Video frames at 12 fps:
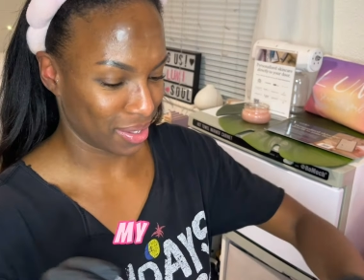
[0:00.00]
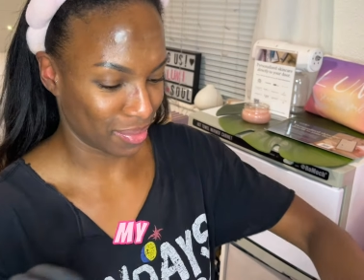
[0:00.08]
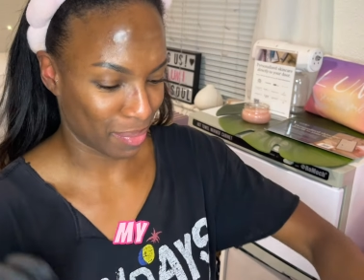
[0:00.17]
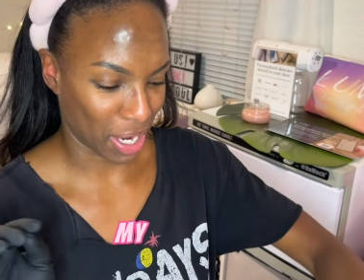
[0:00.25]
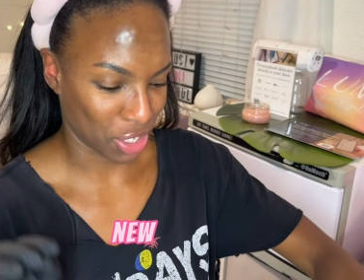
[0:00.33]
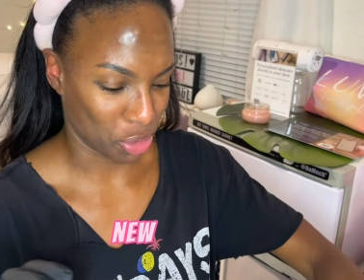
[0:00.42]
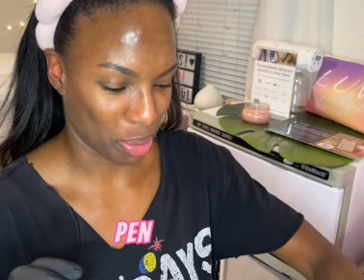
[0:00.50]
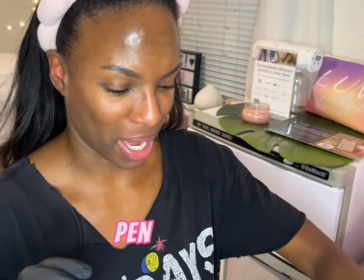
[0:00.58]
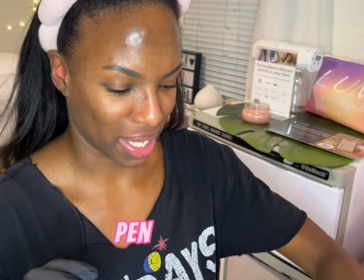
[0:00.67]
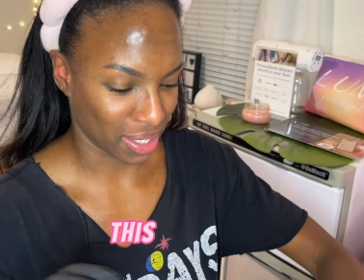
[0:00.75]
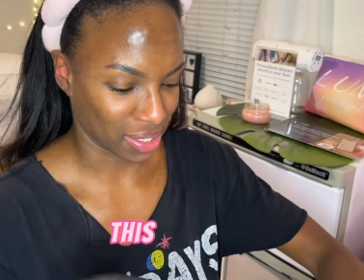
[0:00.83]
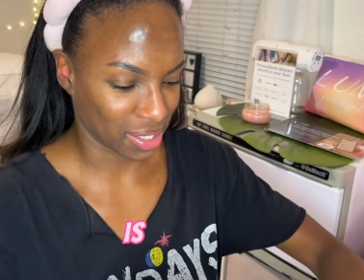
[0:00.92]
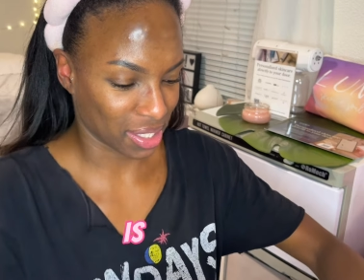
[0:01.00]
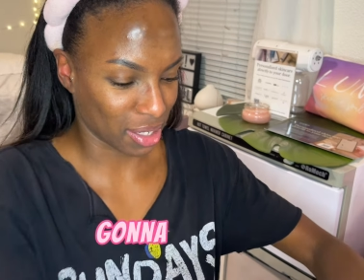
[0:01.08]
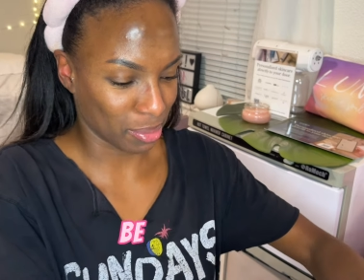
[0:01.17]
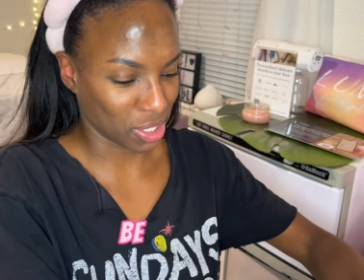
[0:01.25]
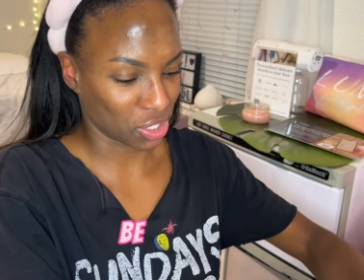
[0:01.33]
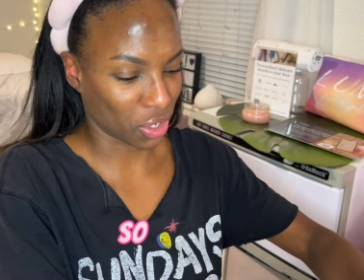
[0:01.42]
my new pen. This is gonna
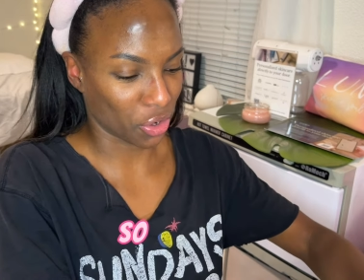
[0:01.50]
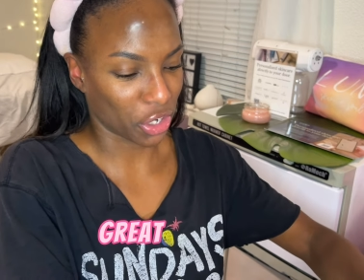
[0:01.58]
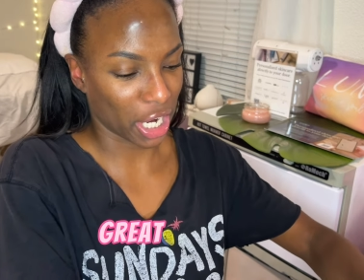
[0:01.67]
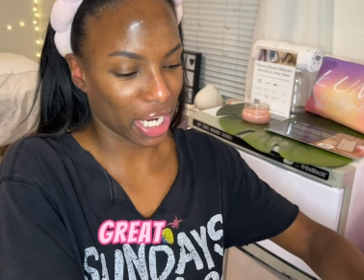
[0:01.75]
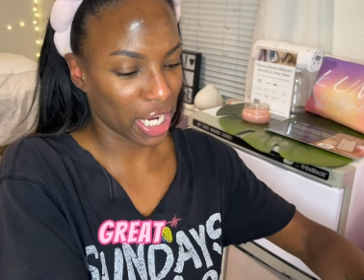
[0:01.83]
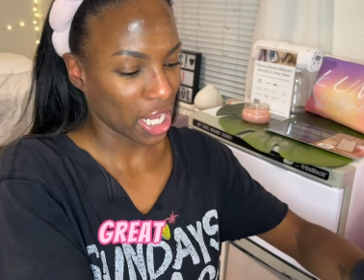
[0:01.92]
be so great.